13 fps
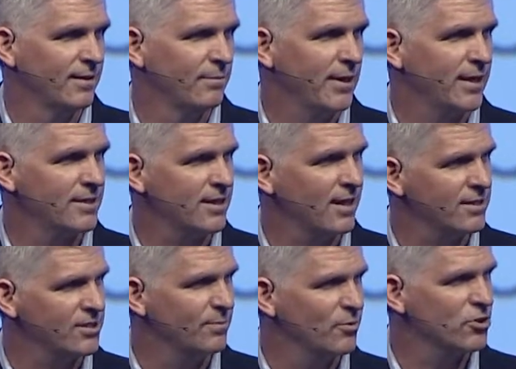because
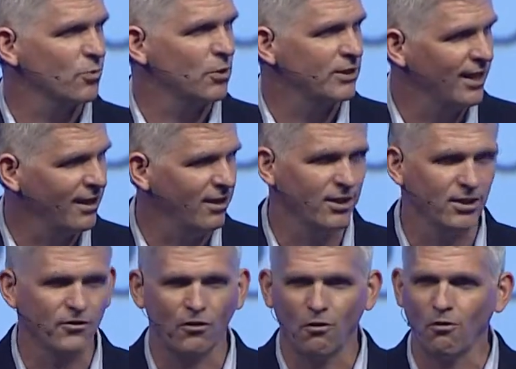customers were telling
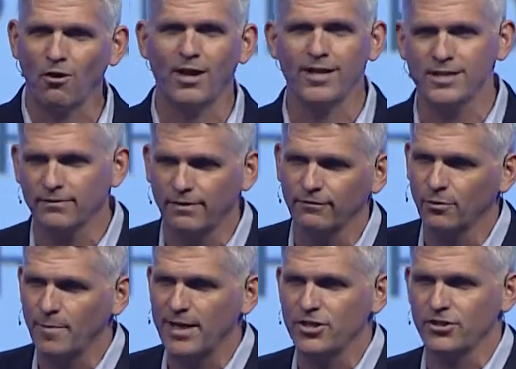us all kinds of
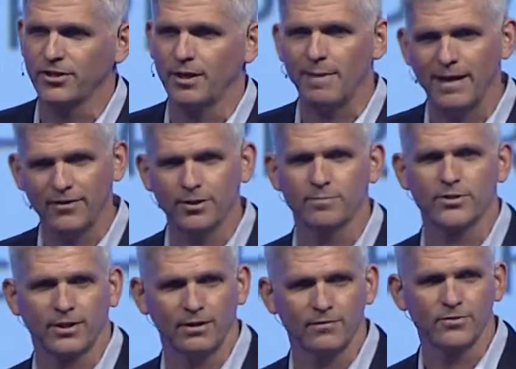information about
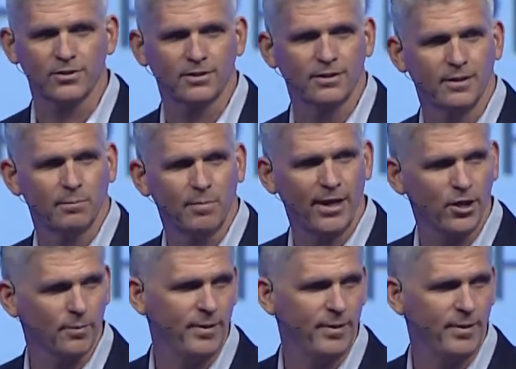themselves by their